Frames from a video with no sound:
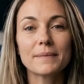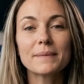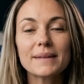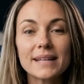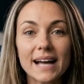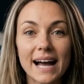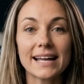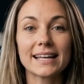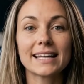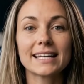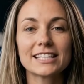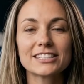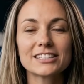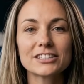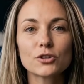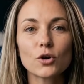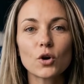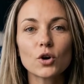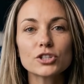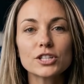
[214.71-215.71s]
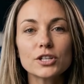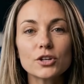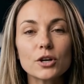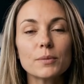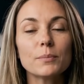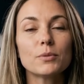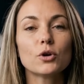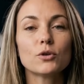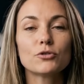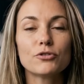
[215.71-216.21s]
That is not a
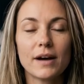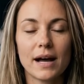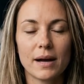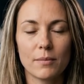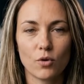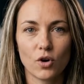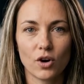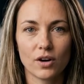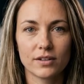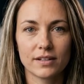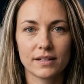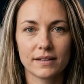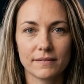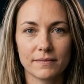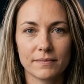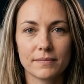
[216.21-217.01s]
crypto framework.